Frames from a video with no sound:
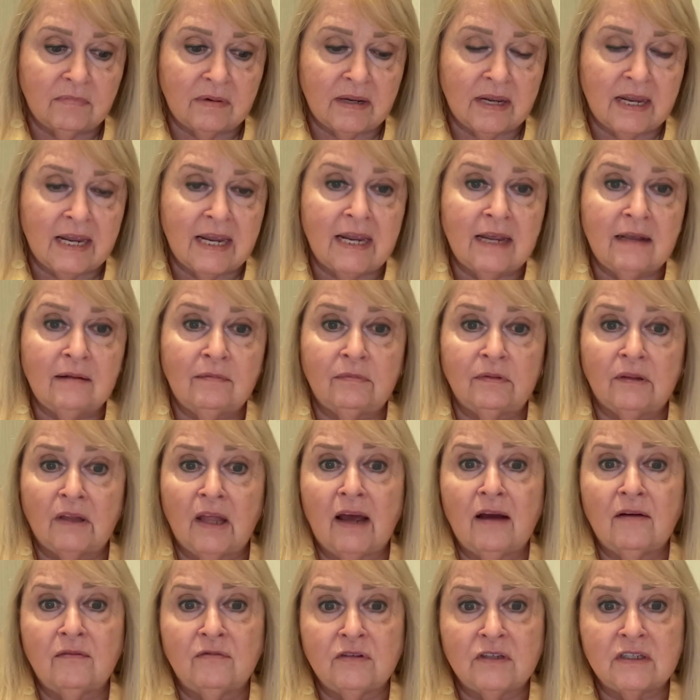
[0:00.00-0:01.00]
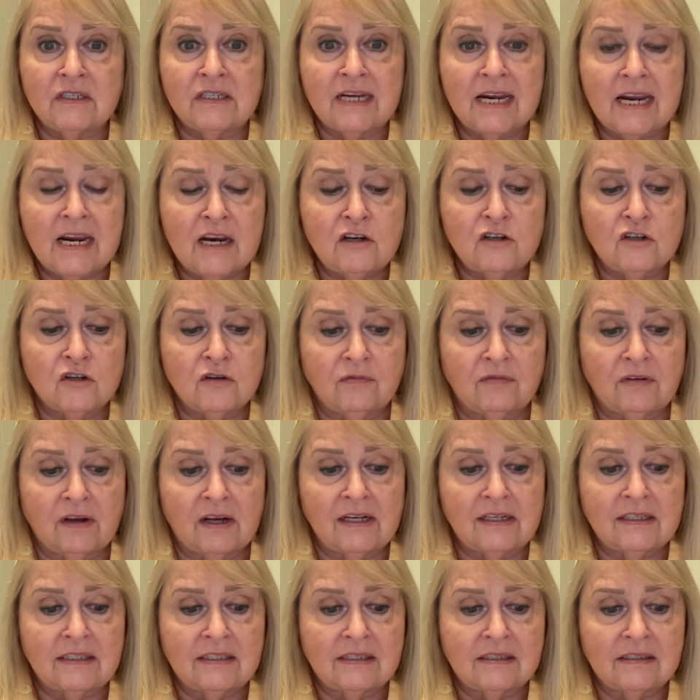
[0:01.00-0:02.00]
He loves each of
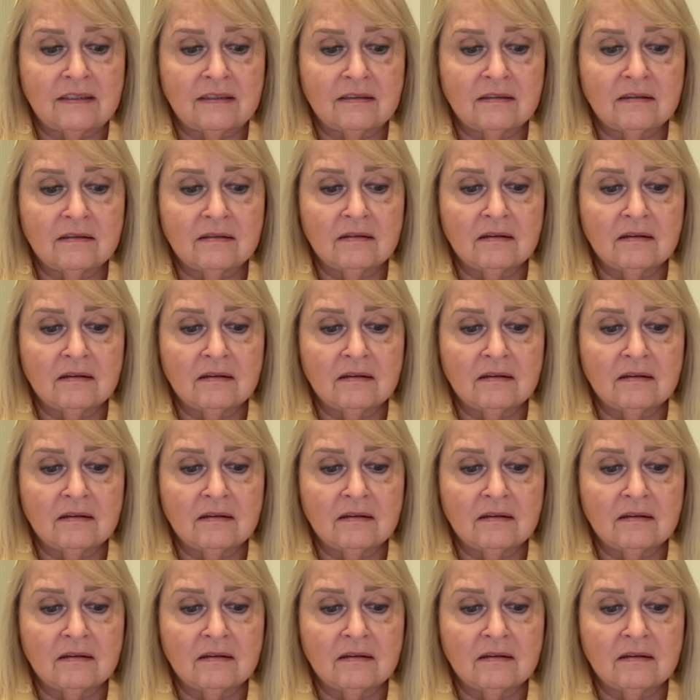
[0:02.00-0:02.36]
us,